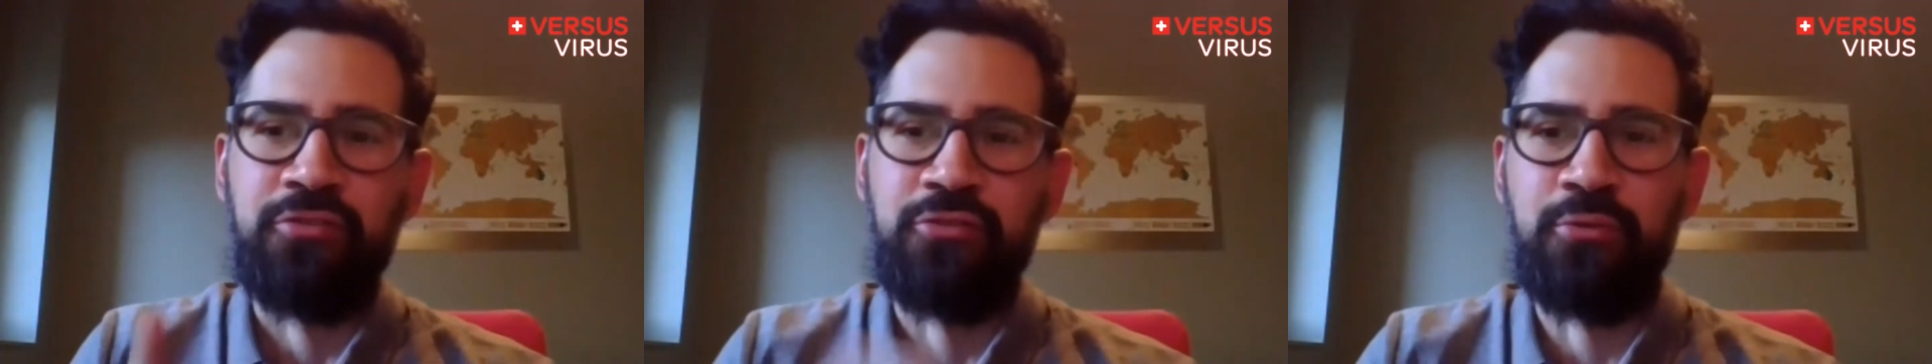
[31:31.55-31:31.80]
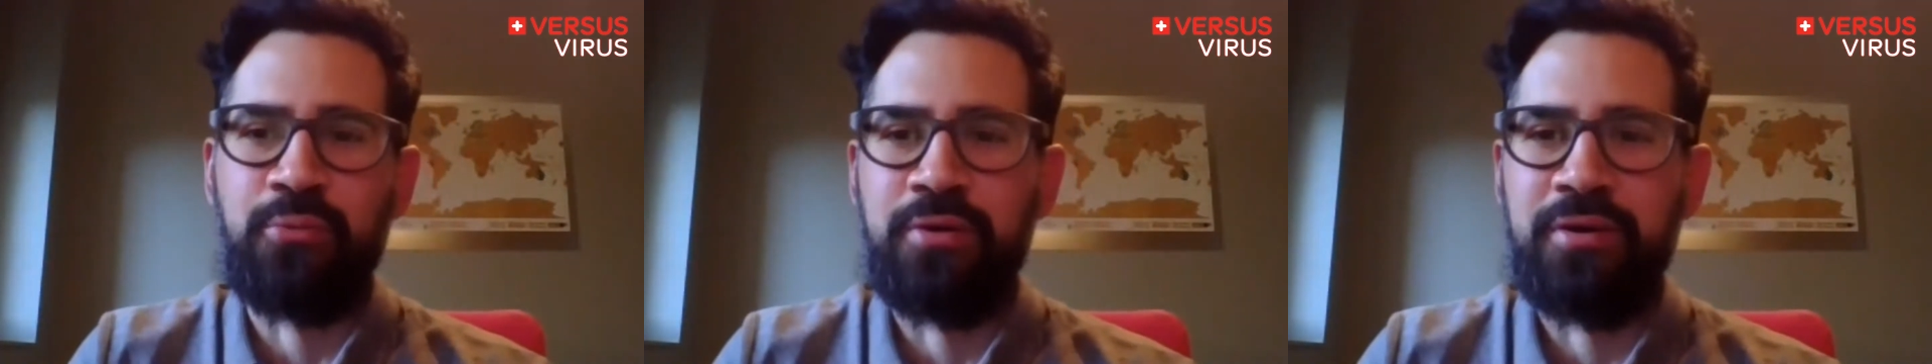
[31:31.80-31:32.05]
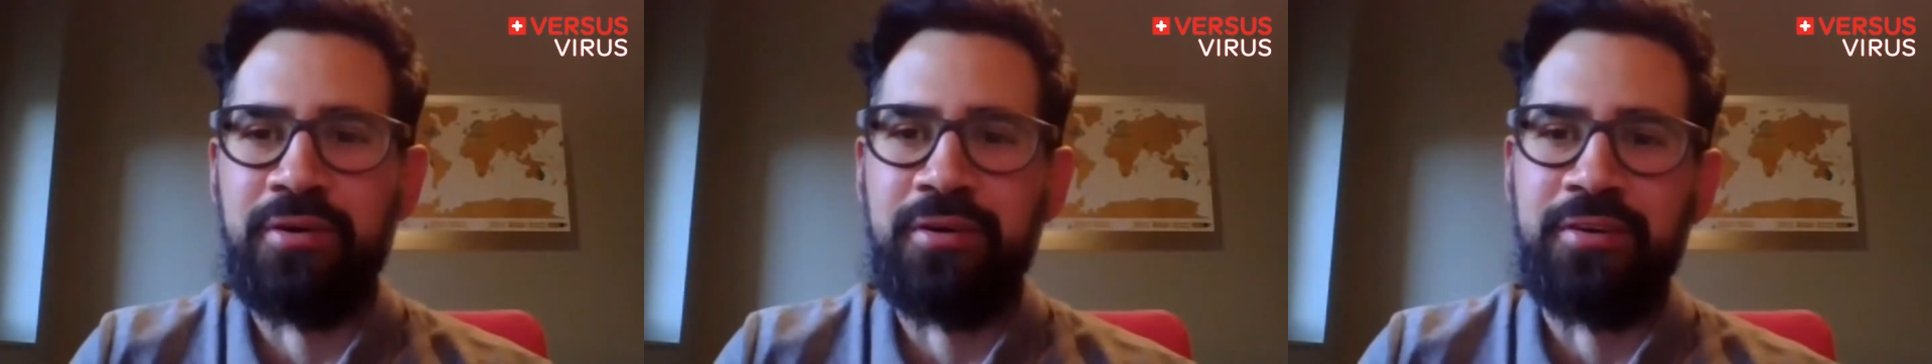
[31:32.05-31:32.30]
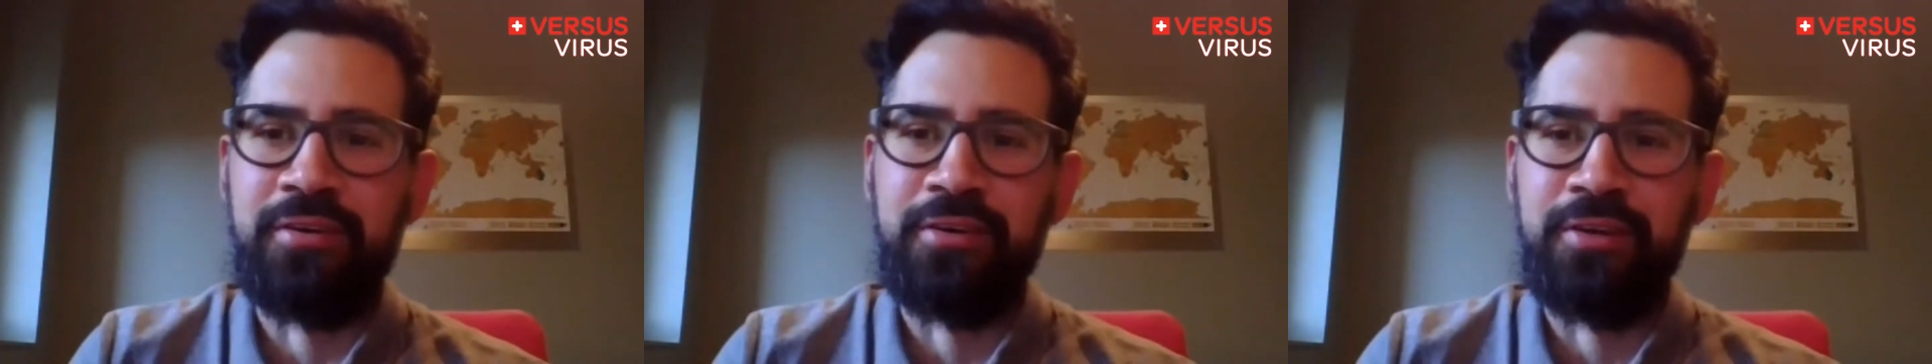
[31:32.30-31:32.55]
So
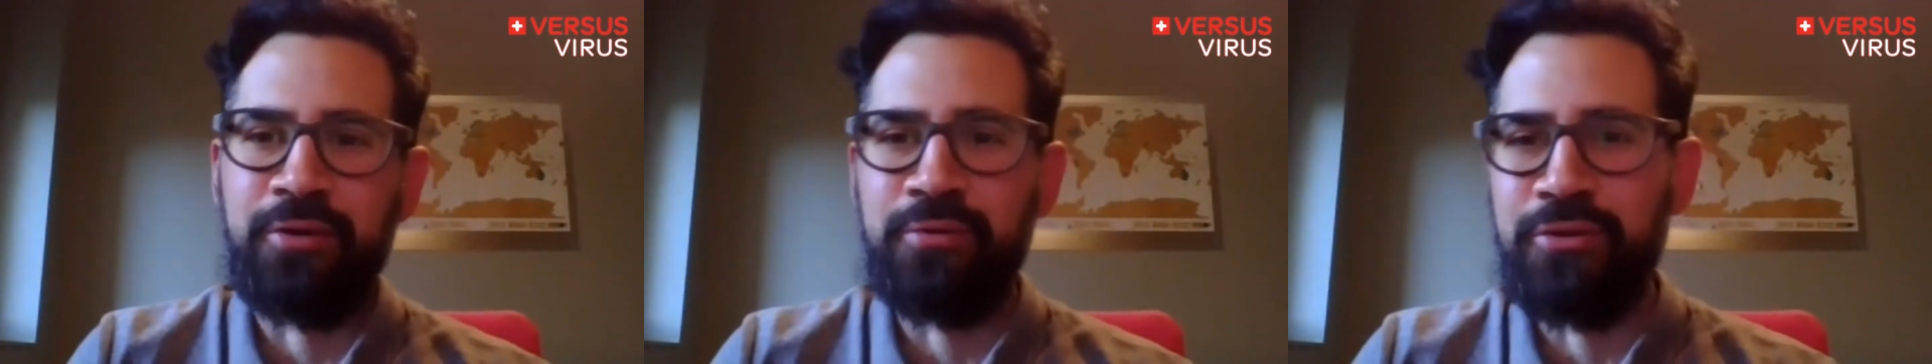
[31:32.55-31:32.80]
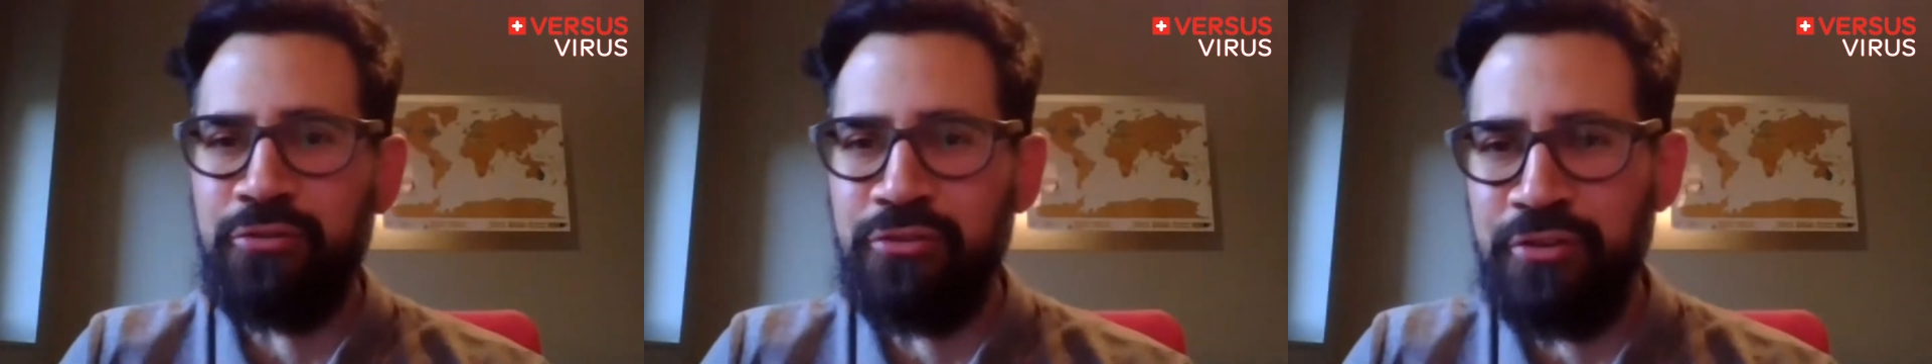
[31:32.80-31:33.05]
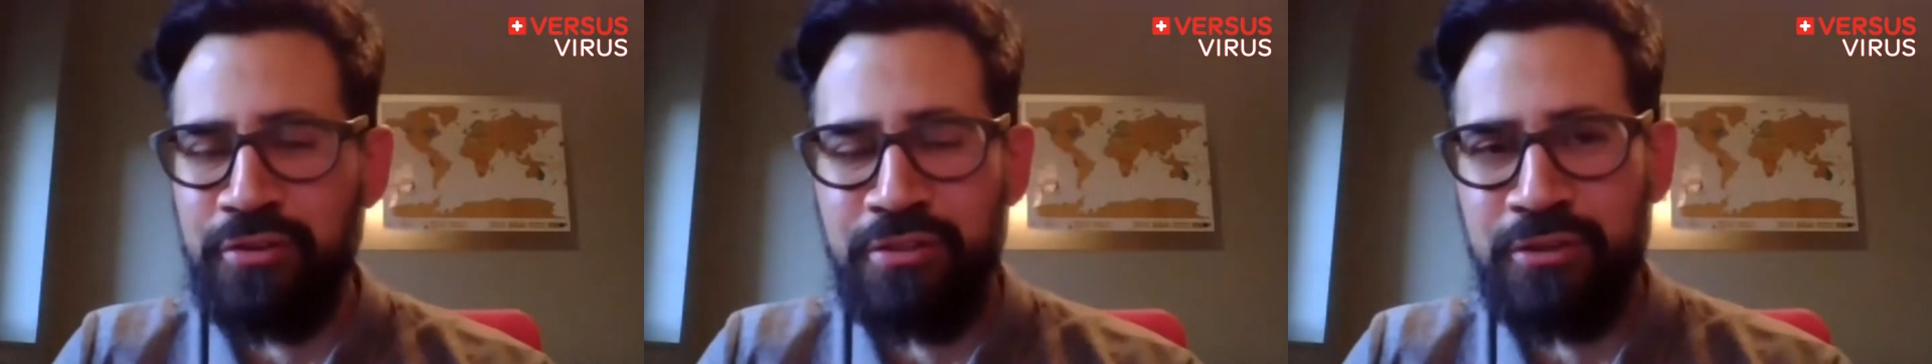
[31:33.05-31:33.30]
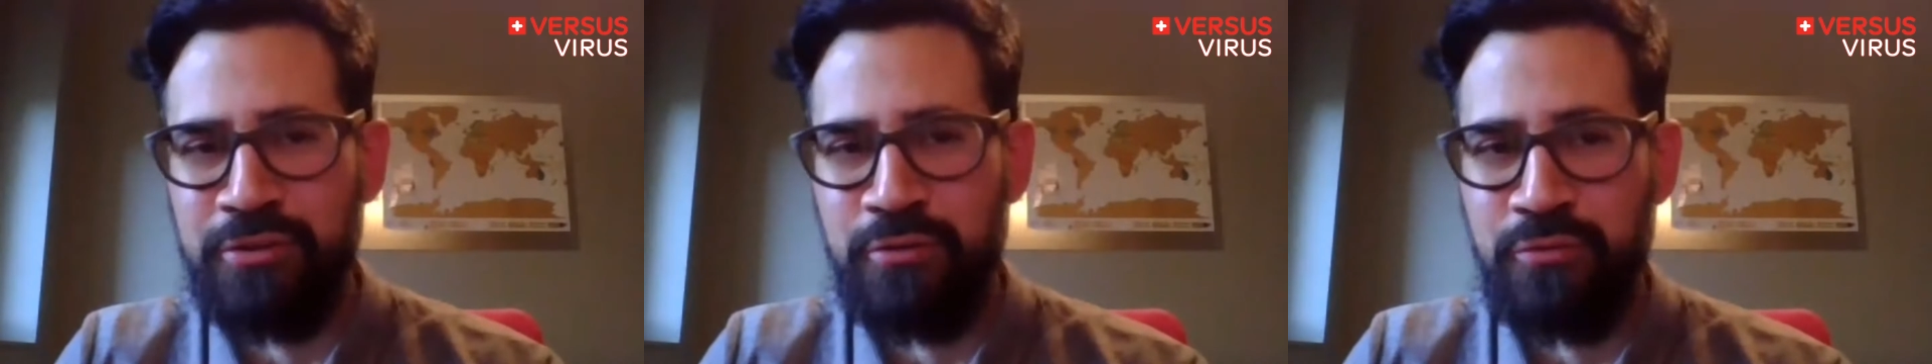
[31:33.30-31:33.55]
Claudius,
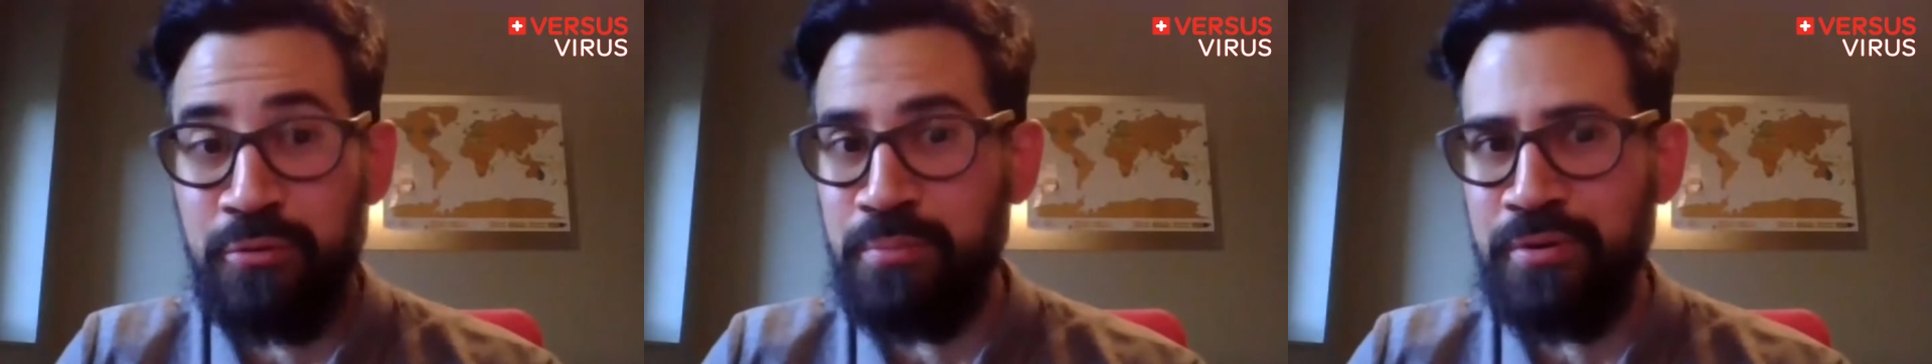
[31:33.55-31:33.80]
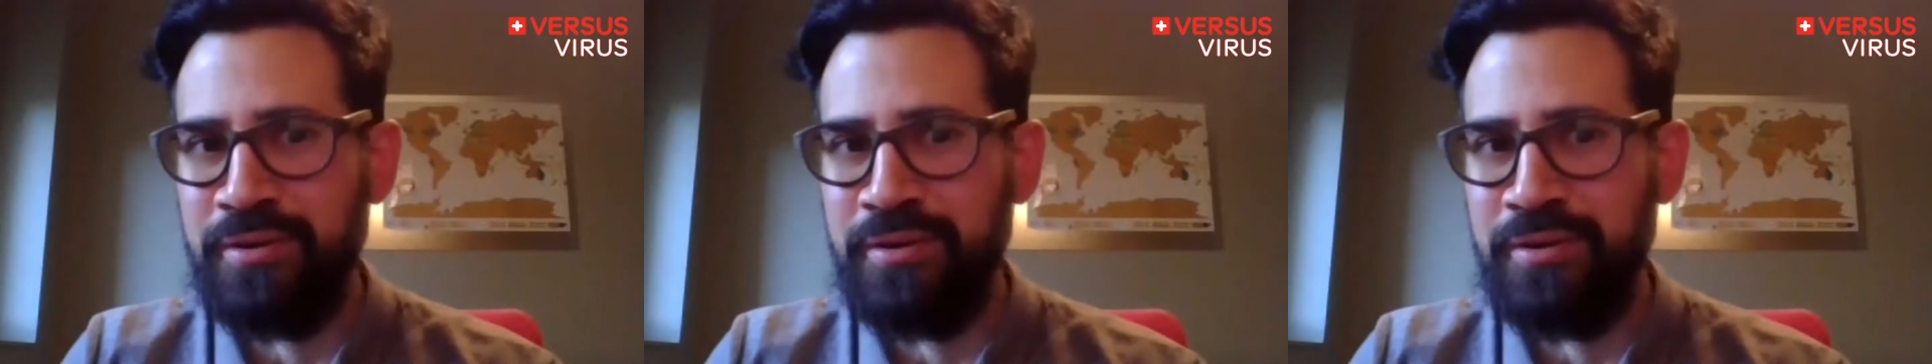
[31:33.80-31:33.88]
thank you for